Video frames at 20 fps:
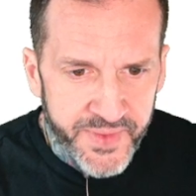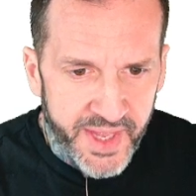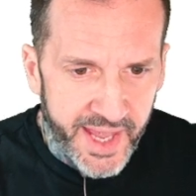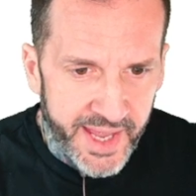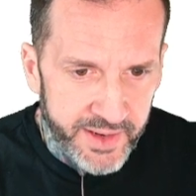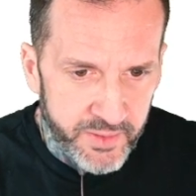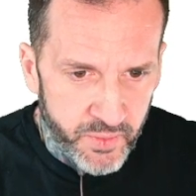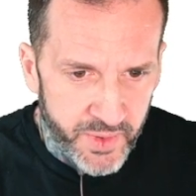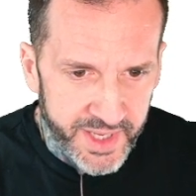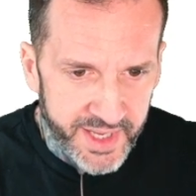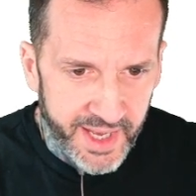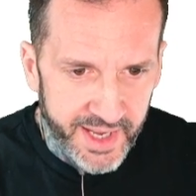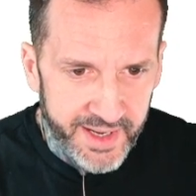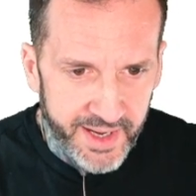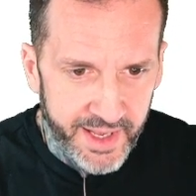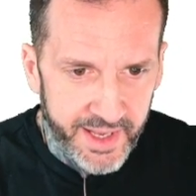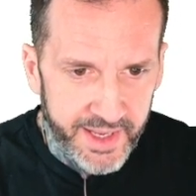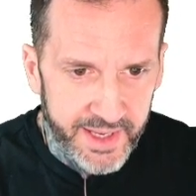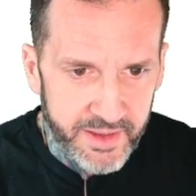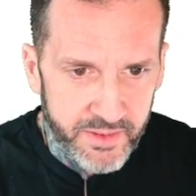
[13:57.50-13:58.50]
And we get
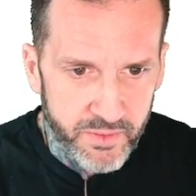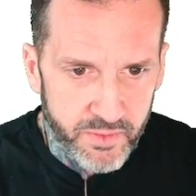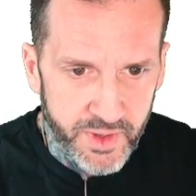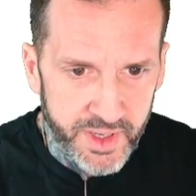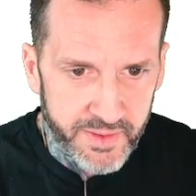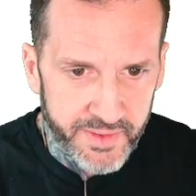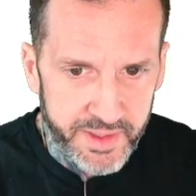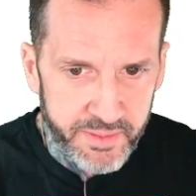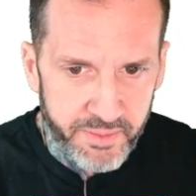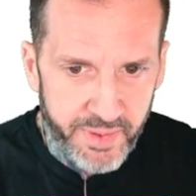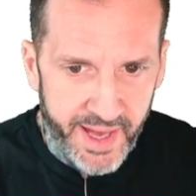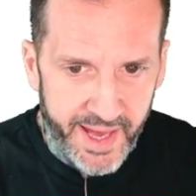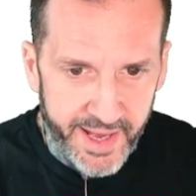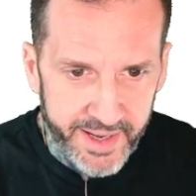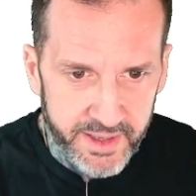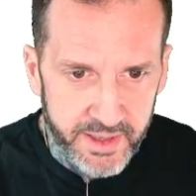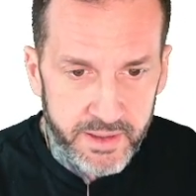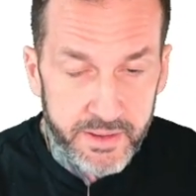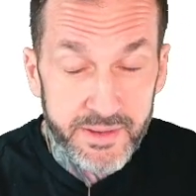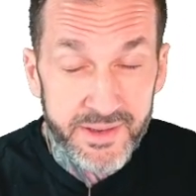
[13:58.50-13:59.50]
a really
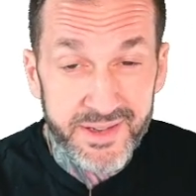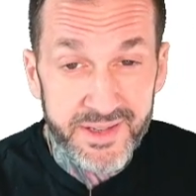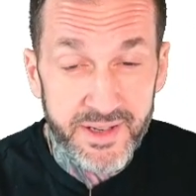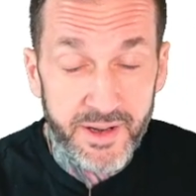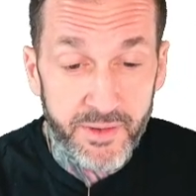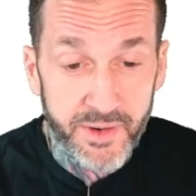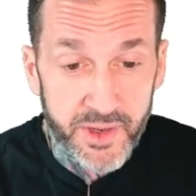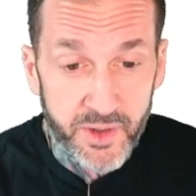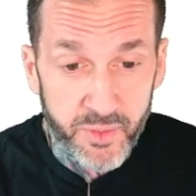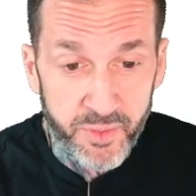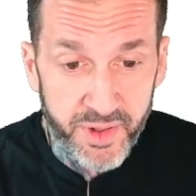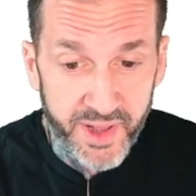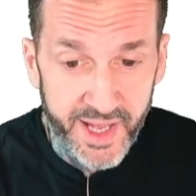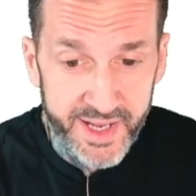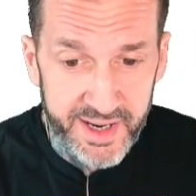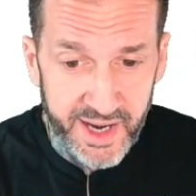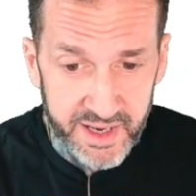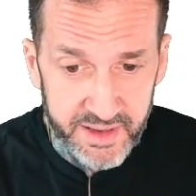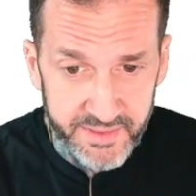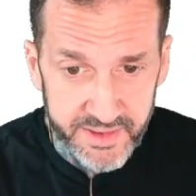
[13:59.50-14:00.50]
bad serial
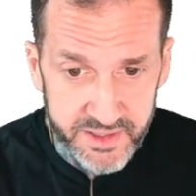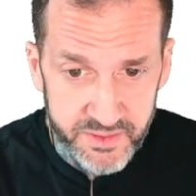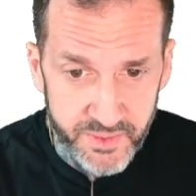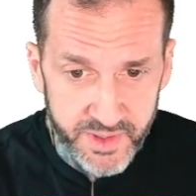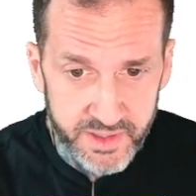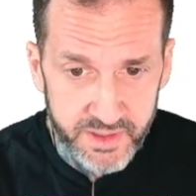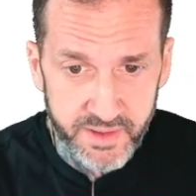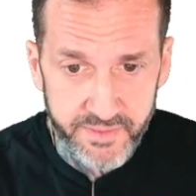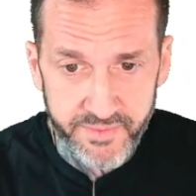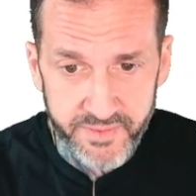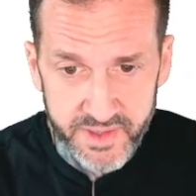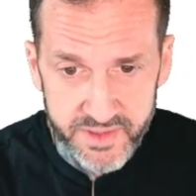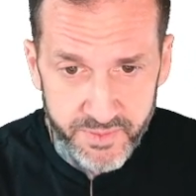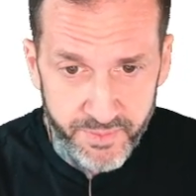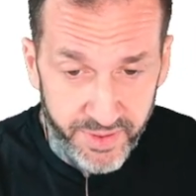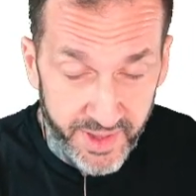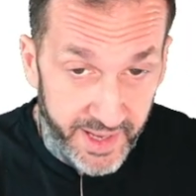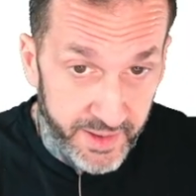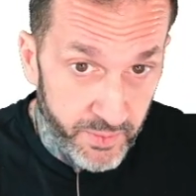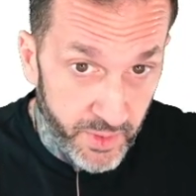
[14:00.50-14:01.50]
plan out of this. We, if this
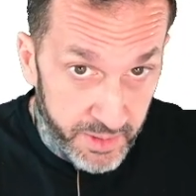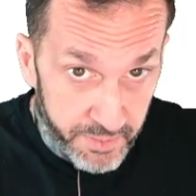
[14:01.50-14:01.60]
plan